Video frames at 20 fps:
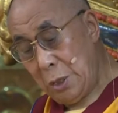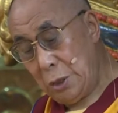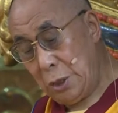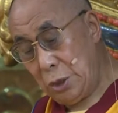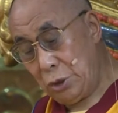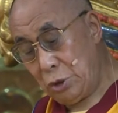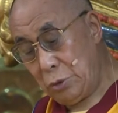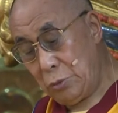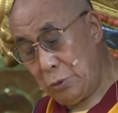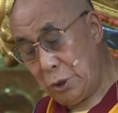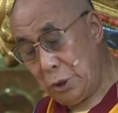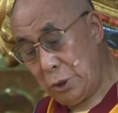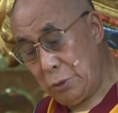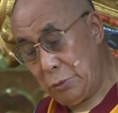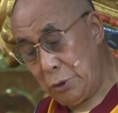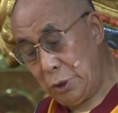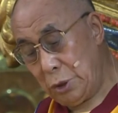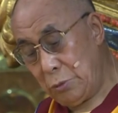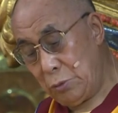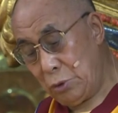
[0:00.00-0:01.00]
as though the
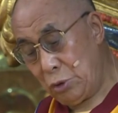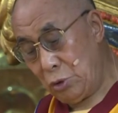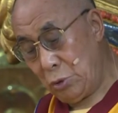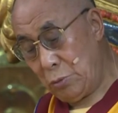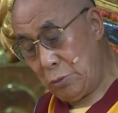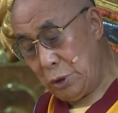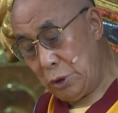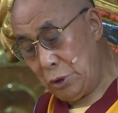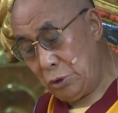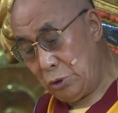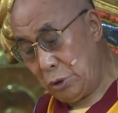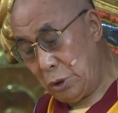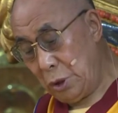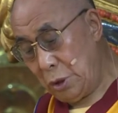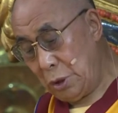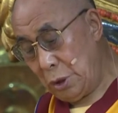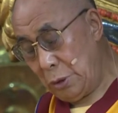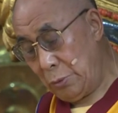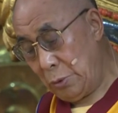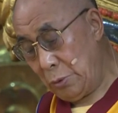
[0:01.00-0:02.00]
Buddha was sitting in front
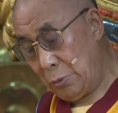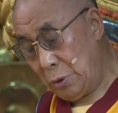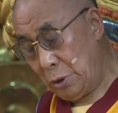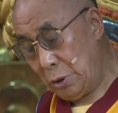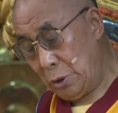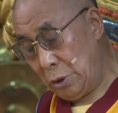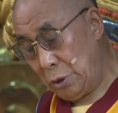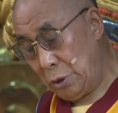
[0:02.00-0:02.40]
of them.